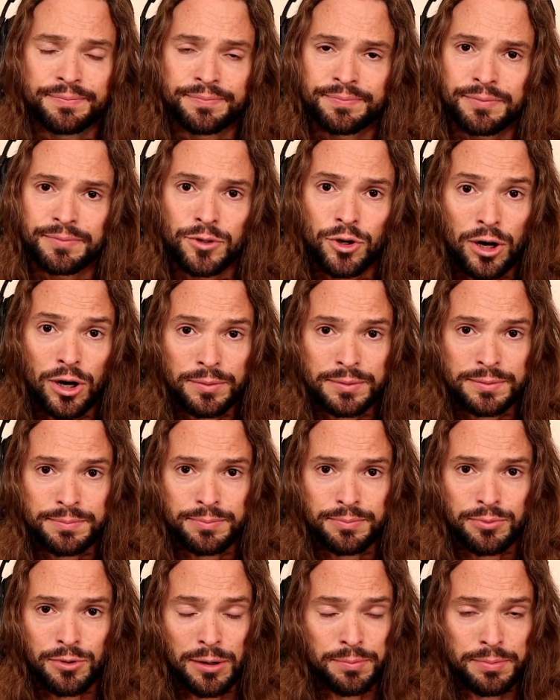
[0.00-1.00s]

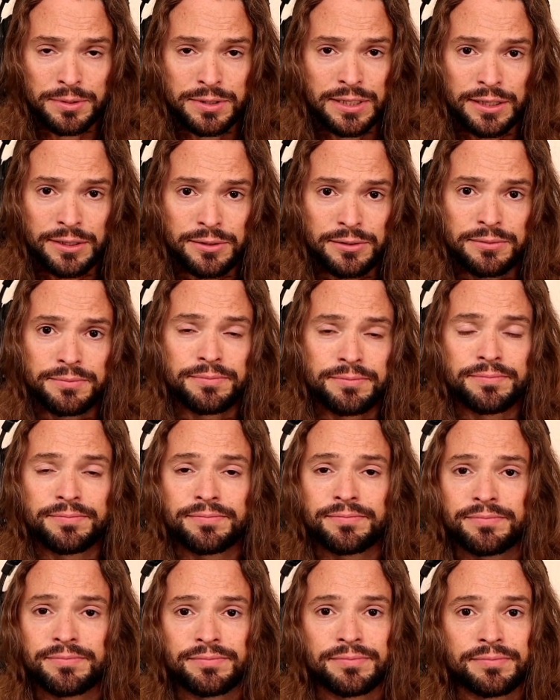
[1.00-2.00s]
carpal tunnel,
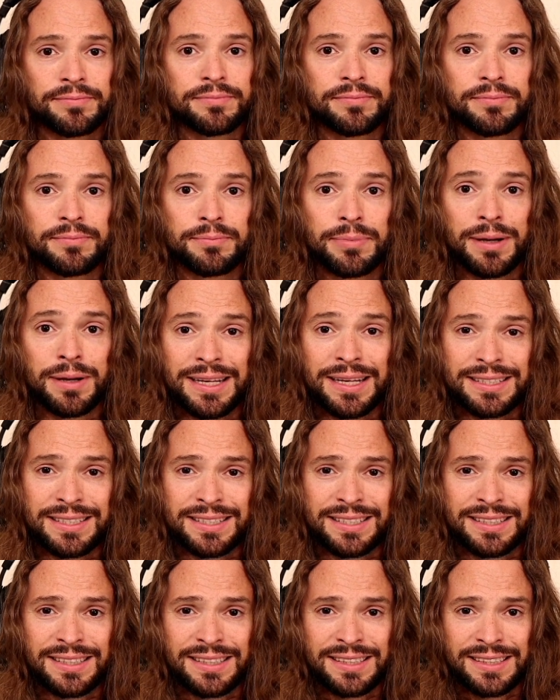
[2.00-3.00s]
but
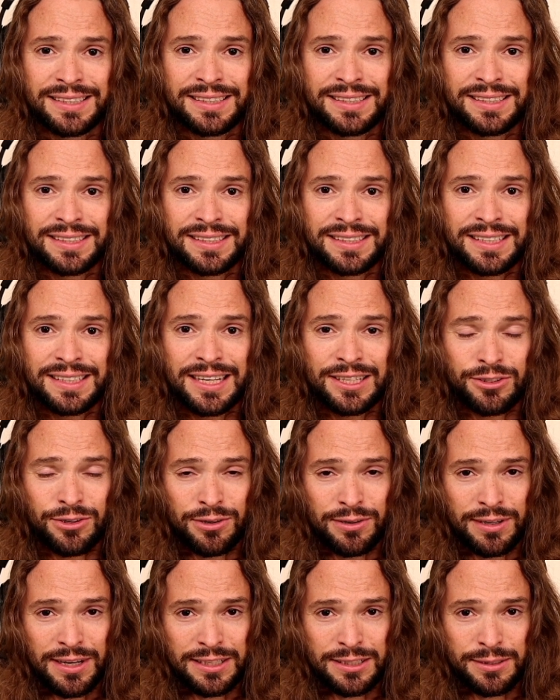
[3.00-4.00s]
it turned
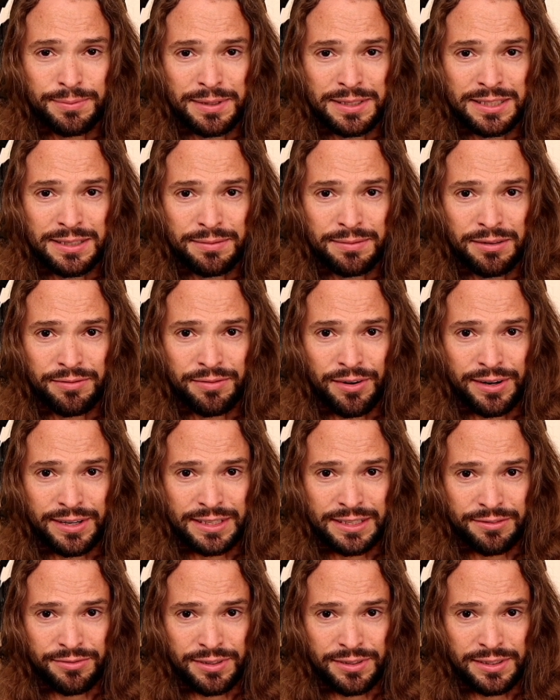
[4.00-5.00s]
out to be something very
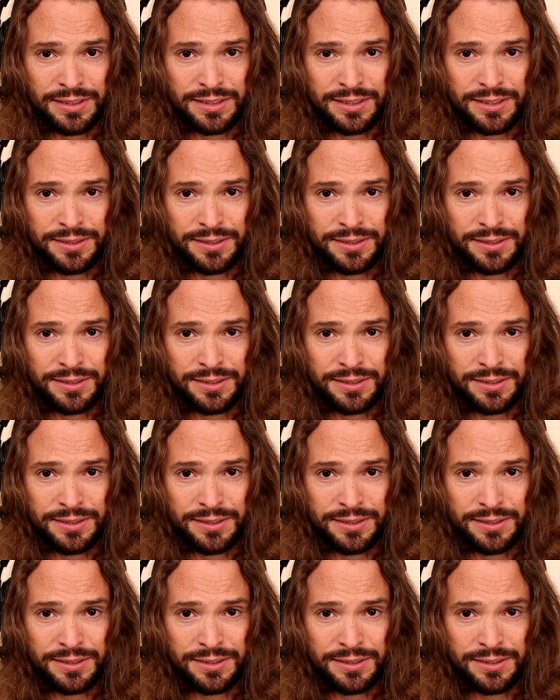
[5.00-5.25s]
different.